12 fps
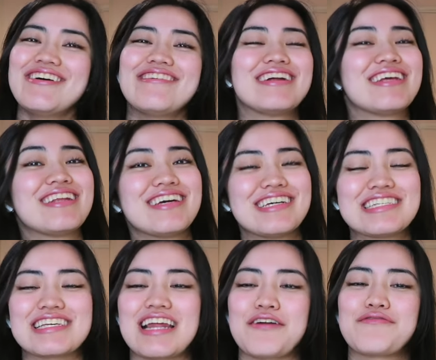when it is.
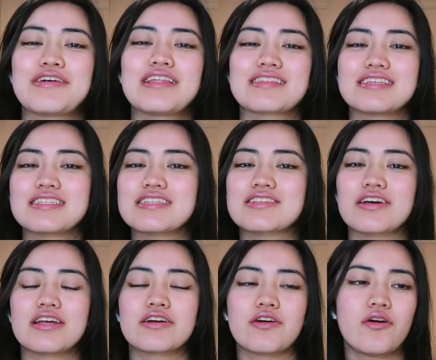And I feel like this is
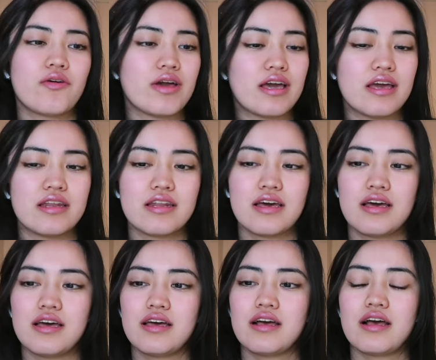gonna go in
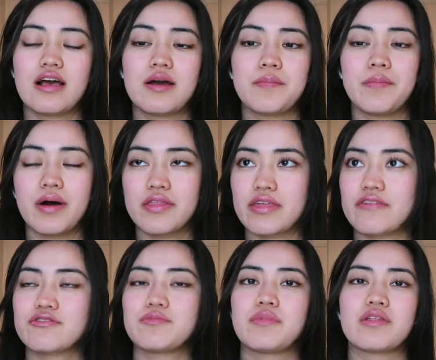month
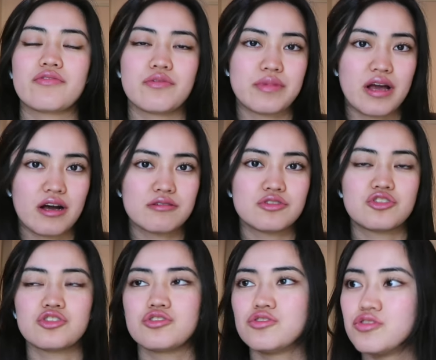after month from now,
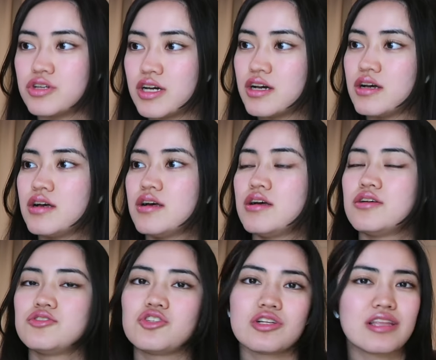June,
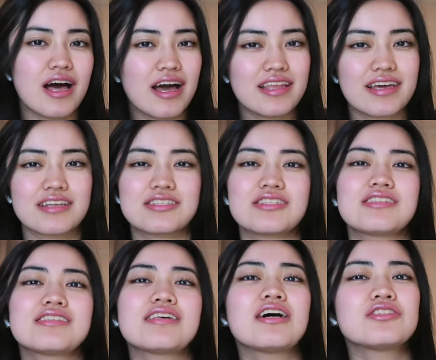July. Like, it's
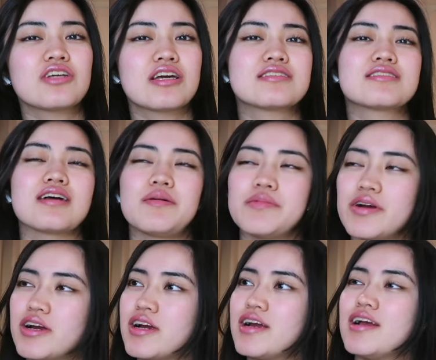such a
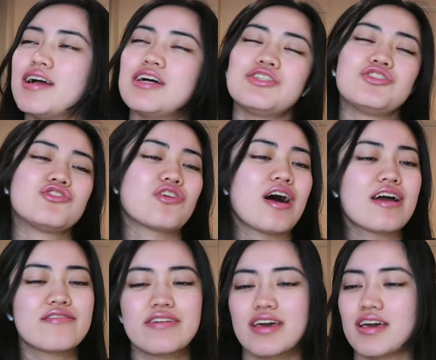summer
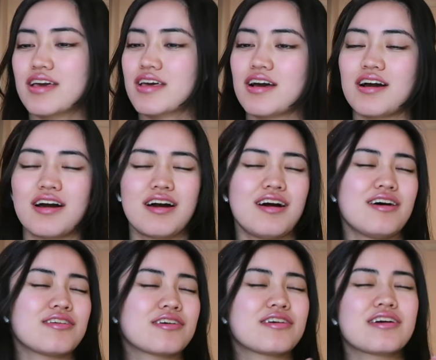driving
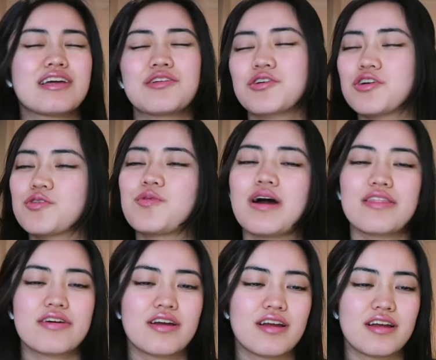in good
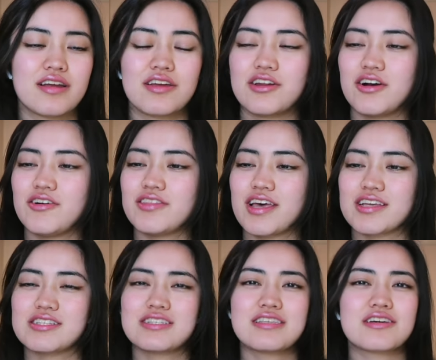weather, you know, like
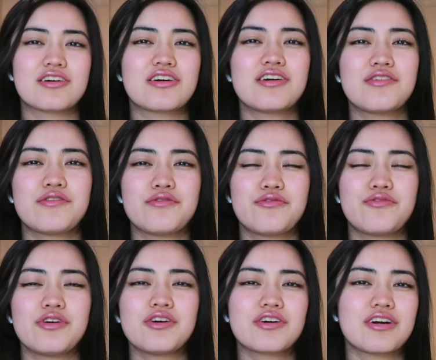just a good
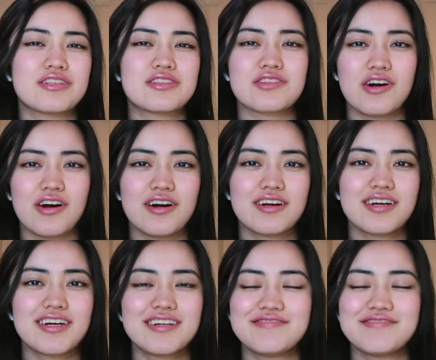feel good song